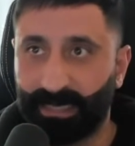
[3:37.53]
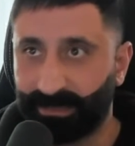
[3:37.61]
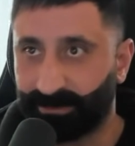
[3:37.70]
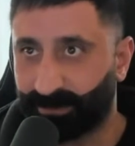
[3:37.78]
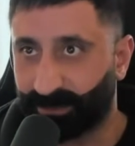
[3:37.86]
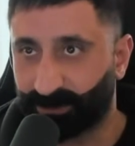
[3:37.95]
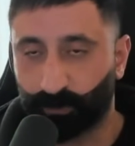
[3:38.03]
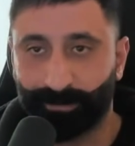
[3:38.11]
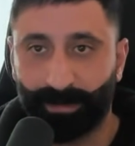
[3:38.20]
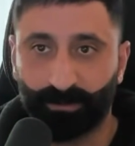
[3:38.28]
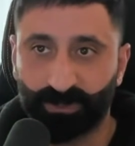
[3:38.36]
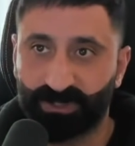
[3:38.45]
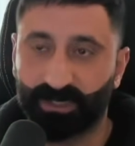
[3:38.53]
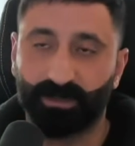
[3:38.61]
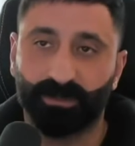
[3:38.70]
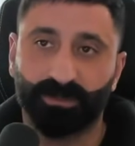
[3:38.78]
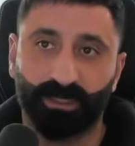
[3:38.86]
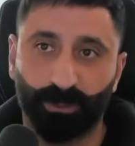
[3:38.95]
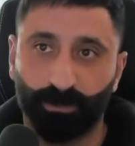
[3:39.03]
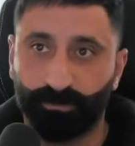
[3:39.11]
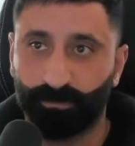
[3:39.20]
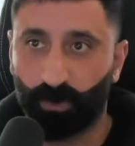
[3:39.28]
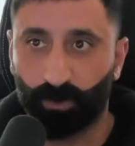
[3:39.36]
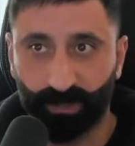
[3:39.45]
It doesn't remember skills that
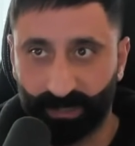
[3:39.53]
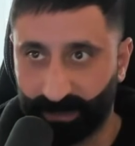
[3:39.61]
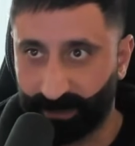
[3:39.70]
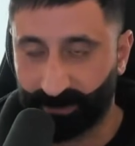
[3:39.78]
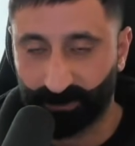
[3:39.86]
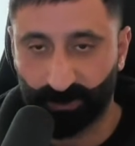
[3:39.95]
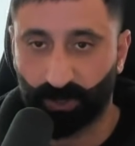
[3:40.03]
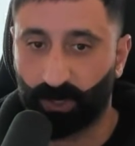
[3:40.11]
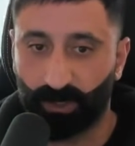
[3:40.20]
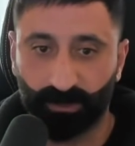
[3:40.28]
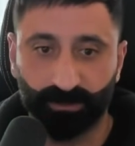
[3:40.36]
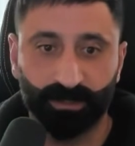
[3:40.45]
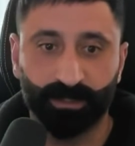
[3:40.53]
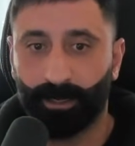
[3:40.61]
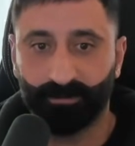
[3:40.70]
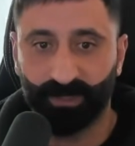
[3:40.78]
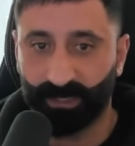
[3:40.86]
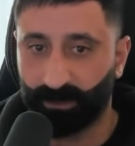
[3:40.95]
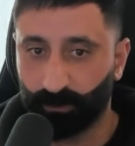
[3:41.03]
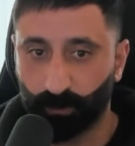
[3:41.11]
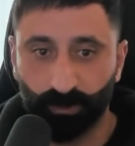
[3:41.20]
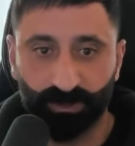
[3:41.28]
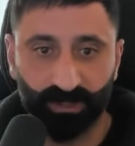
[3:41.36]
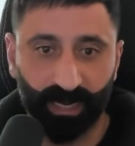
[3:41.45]
you've already installed. It
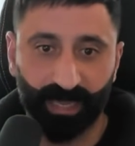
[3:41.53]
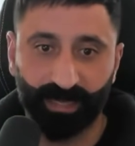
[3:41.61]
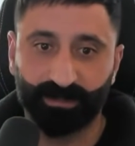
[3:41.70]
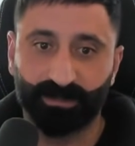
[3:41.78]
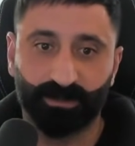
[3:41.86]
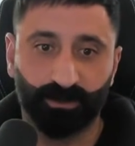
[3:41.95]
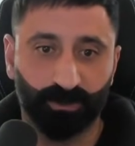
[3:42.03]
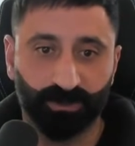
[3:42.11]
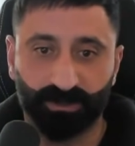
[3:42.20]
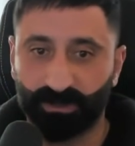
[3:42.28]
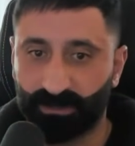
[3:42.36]
hallucinates. There's